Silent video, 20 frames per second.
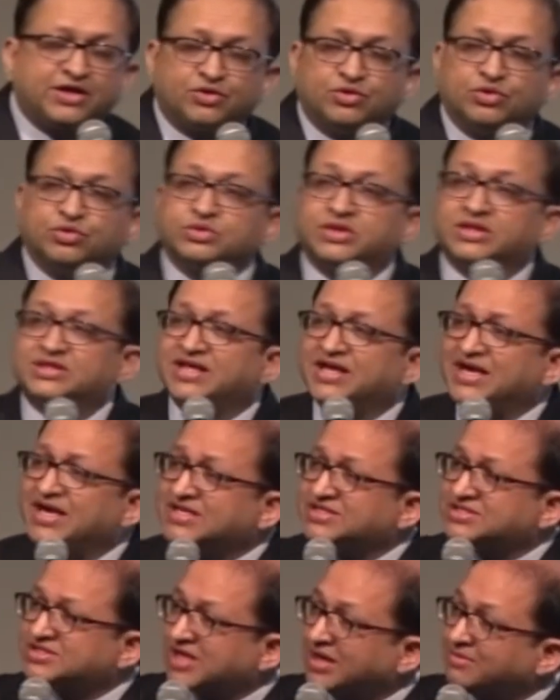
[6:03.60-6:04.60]
you that there are
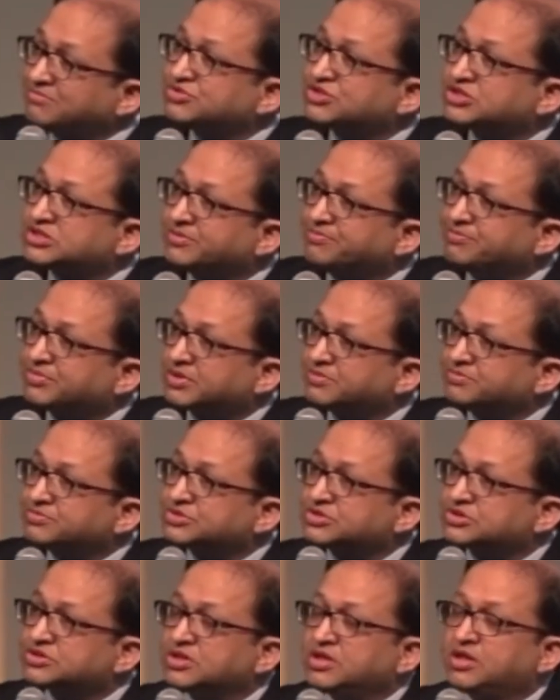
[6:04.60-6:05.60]
some
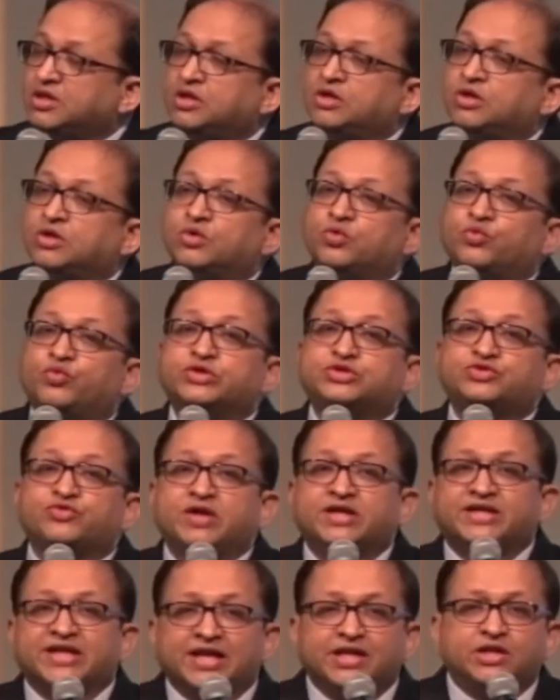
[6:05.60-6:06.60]
symptoms which will
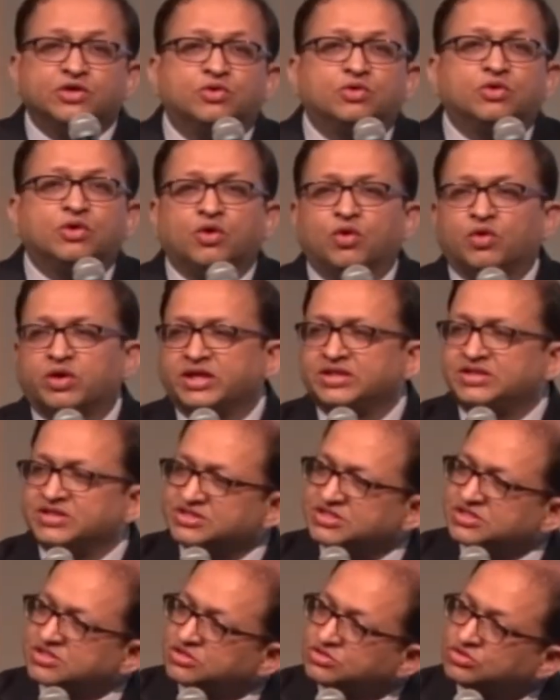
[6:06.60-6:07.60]
tell you, okay,
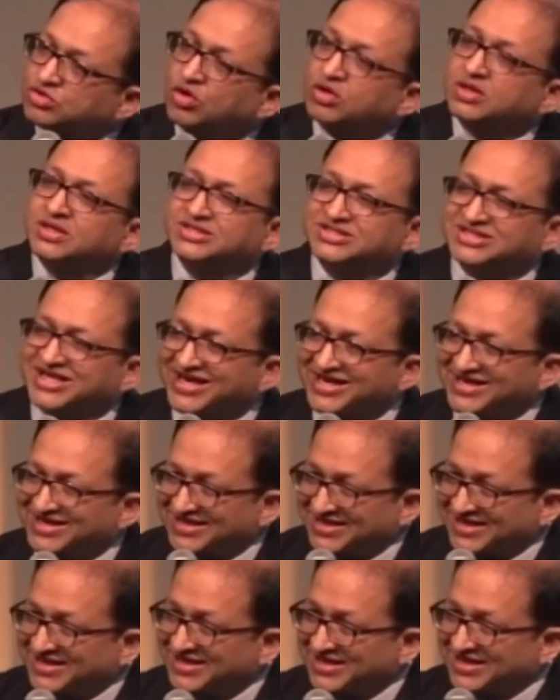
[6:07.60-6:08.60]
this is not angina,
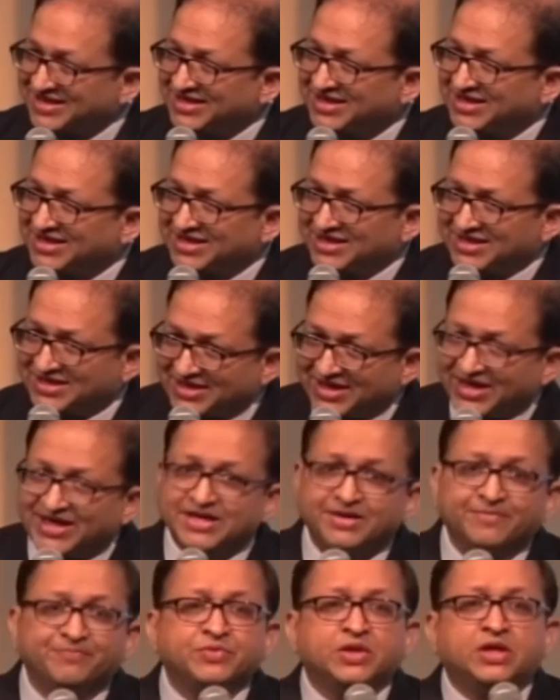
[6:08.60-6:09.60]

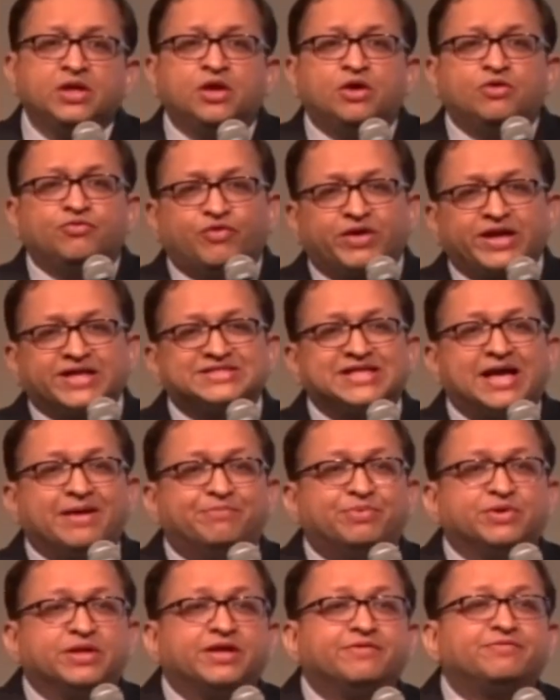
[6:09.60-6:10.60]
correct? For
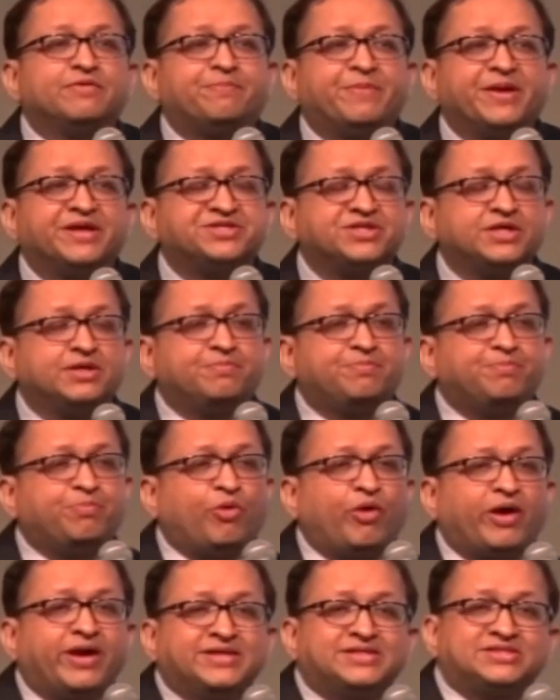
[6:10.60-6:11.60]
example, if a patient
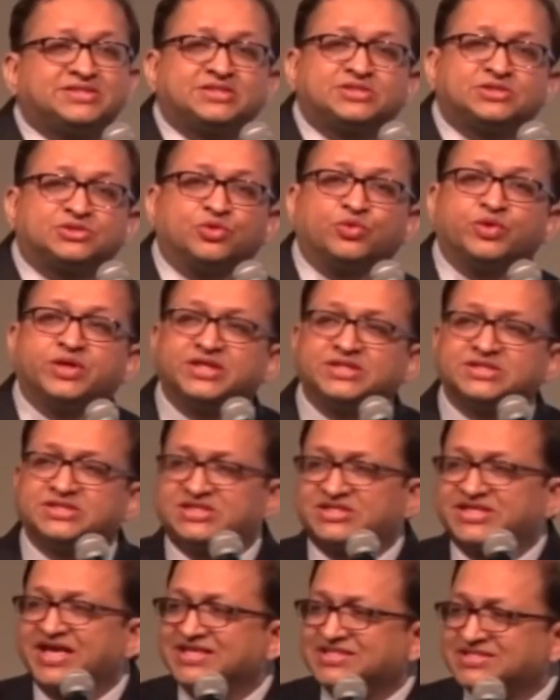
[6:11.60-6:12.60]
points to his
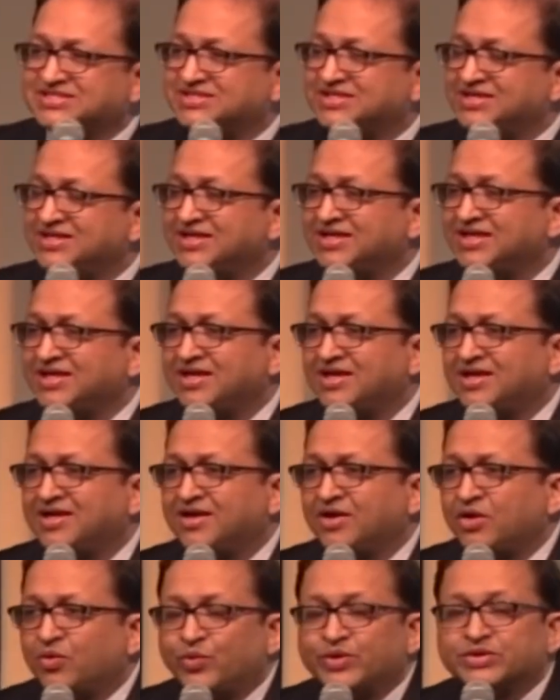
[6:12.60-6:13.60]
chest
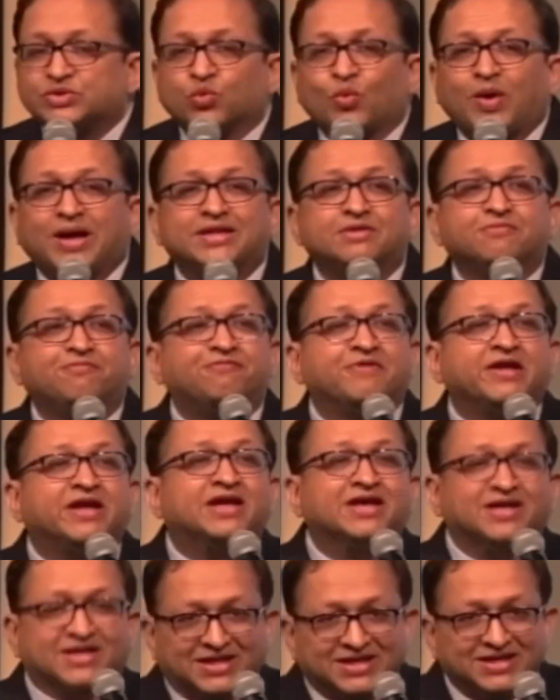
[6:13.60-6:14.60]
with one
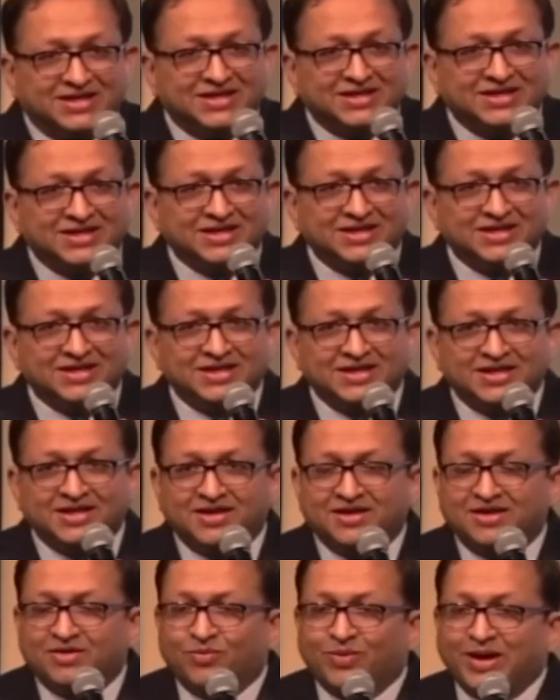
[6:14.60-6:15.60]
finger
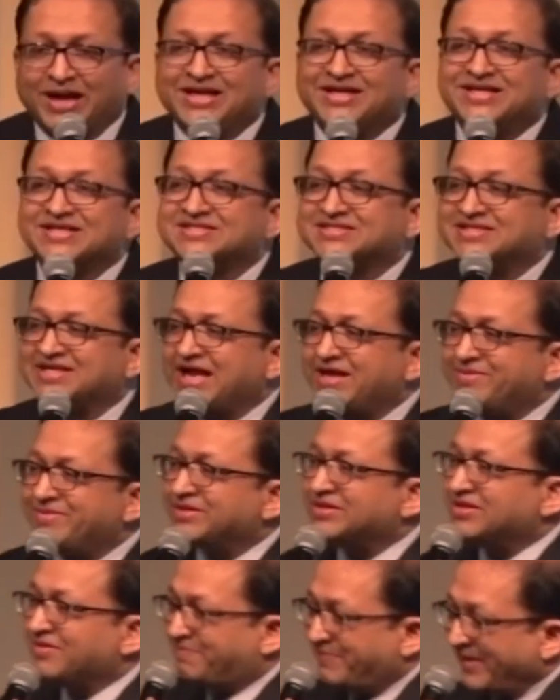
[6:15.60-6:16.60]
while describing
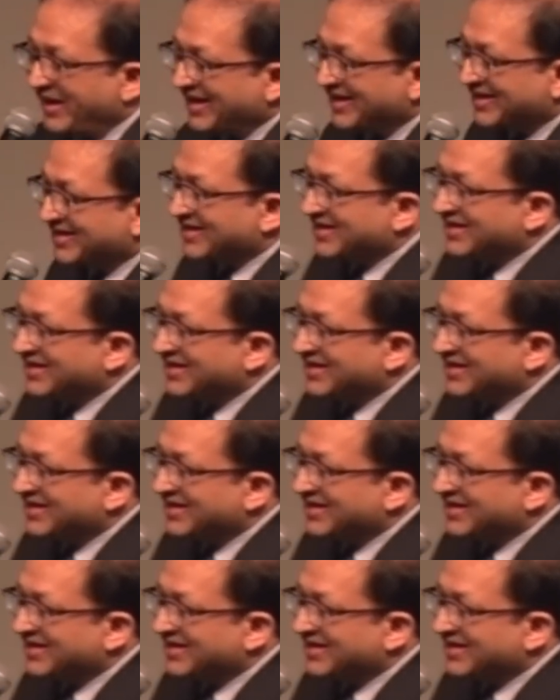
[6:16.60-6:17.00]
the pain,